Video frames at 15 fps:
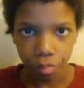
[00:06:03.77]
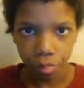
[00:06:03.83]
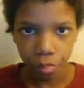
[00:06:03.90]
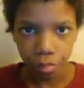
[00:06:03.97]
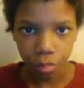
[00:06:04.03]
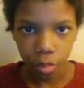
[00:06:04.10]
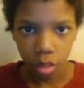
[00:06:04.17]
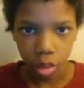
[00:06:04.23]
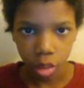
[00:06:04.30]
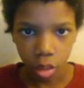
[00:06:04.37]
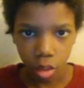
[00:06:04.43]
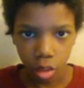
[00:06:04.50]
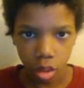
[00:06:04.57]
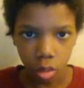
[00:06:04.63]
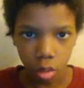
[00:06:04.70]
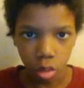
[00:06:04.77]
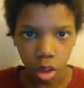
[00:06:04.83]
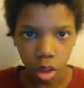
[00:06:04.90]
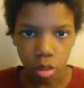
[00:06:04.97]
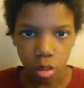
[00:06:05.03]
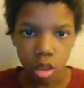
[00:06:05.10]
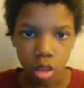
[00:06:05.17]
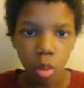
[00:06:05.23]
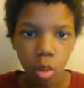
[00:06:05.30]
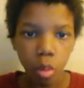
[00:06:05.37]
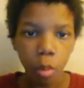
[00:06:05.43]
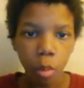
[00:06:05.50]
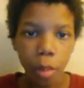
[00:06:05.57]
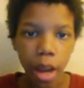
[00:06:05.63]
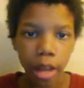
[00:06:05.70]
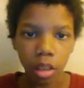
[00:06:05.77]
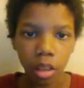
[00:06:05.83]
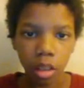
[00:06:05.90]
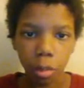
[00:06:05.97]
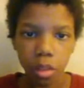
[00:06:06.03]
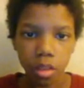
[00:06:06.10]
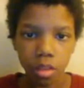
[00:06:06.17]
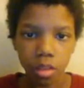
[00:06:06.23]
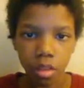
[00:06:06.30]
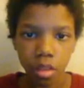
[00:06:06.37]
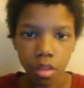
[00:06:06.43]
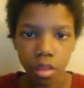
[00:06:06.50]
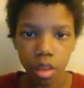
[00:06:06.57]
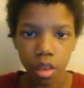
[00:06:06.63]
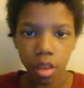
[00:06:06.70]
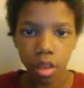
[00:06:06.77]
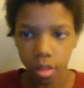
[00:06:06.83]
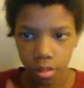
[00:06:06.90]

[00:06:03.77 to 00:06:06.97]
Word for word: You know what? I want to go back up into the thing.